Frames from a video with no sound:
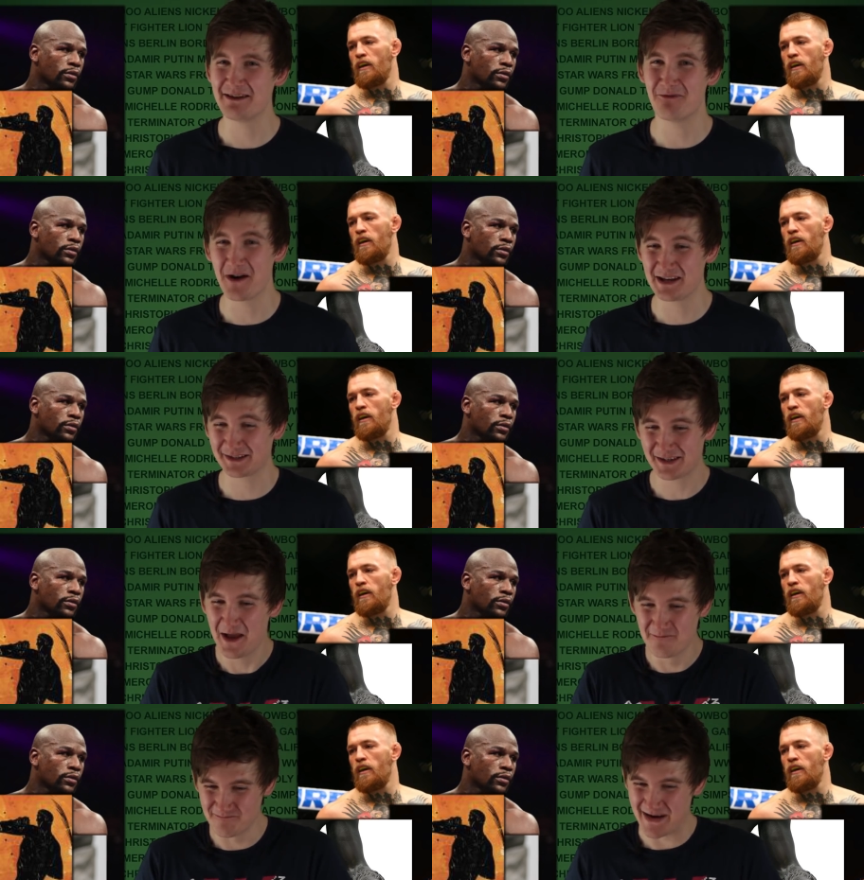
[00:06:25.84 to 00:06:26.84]
Speaker 1: He, he just
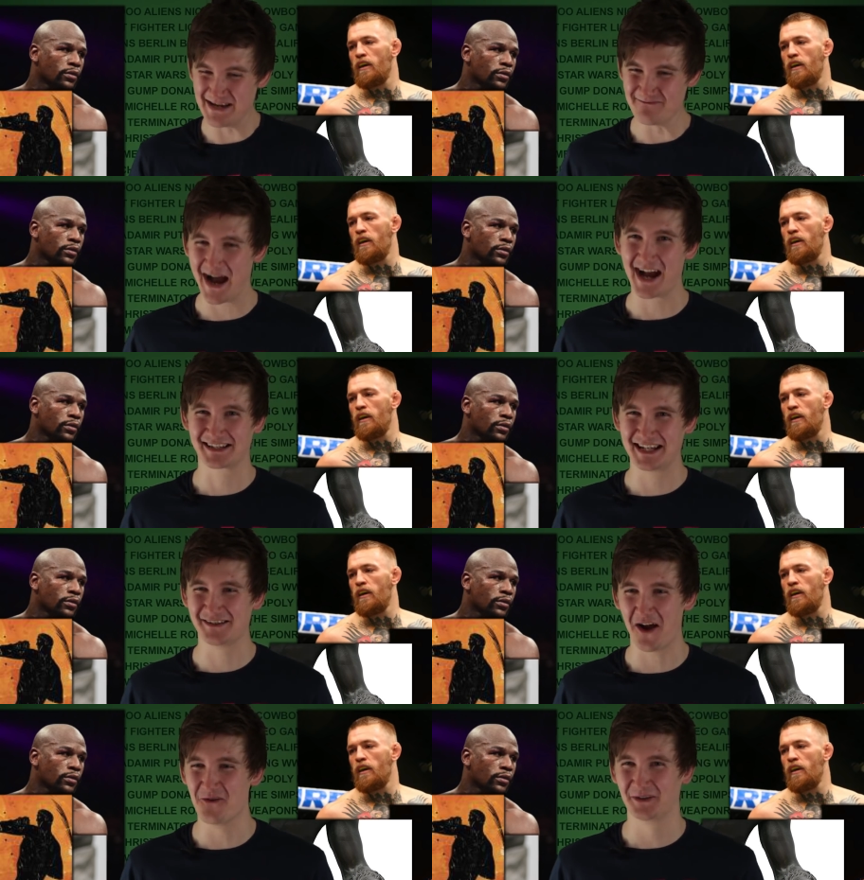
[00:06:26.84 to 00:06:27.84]
min-maxed
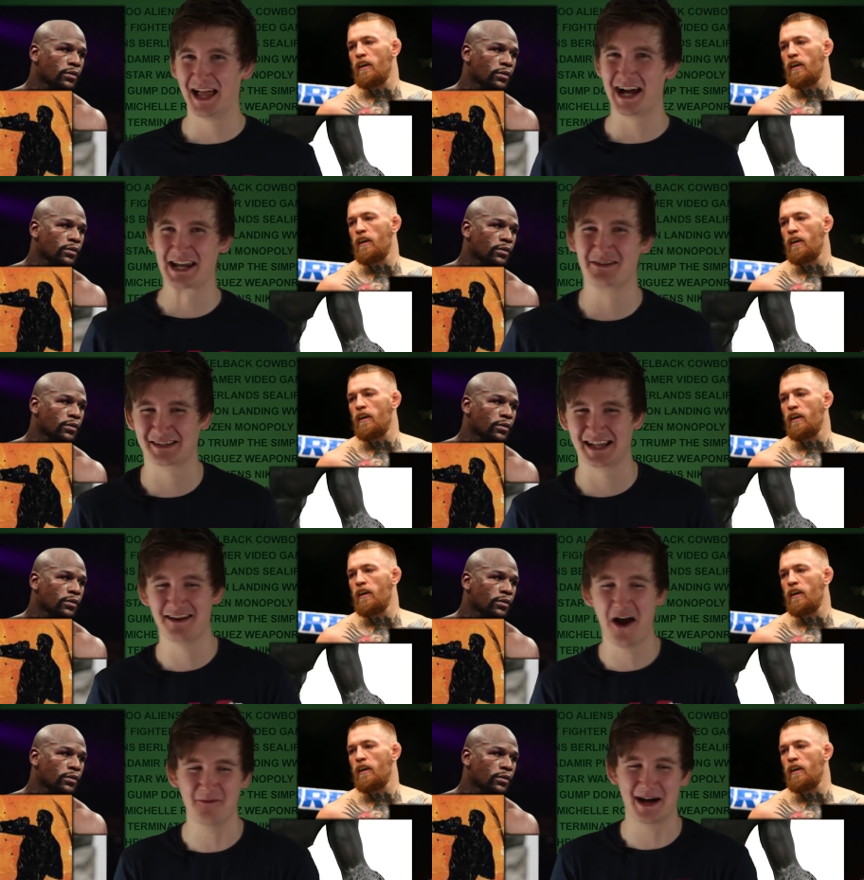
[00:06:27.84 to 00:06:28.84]
his own life. He's
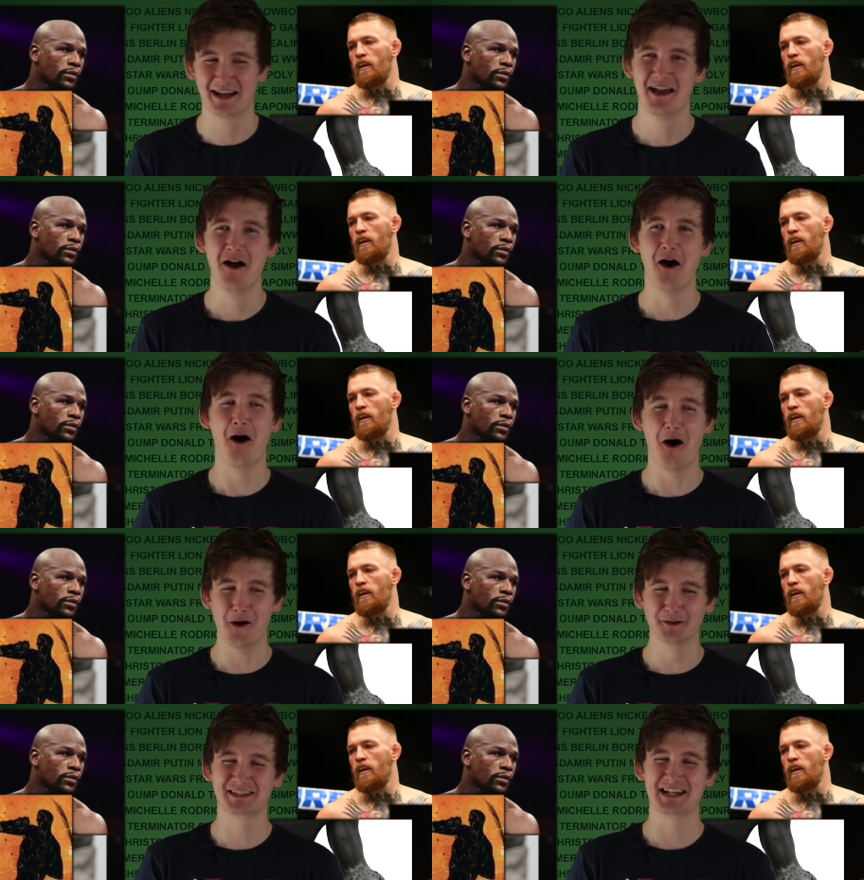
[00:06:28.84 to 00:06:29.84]
like, no, man,
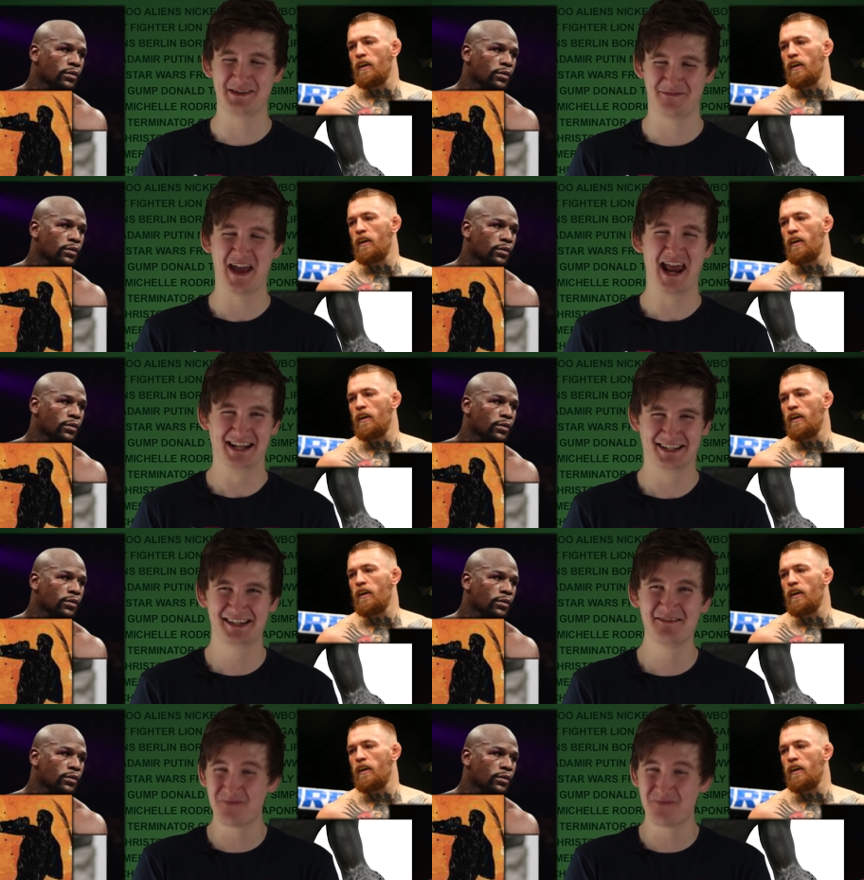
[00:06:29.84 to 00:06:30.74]
all defense.